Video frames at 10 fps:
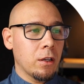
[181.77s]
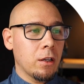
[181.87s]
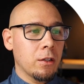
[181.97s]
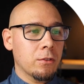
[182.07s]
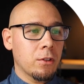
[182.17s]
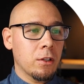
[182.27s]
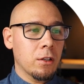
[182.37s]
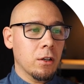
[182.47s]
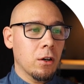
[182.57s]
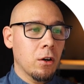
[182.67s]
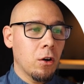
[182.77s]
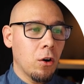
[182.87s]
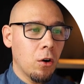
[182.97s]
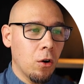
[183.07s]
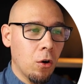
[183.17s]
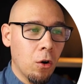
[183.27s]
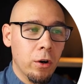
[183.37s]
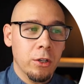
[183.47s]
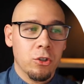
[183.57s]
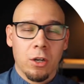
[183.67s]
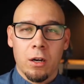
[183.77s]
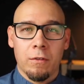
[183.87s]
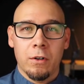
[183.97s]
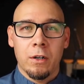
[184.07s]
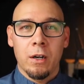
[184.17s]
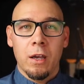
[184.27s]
is the orange hover.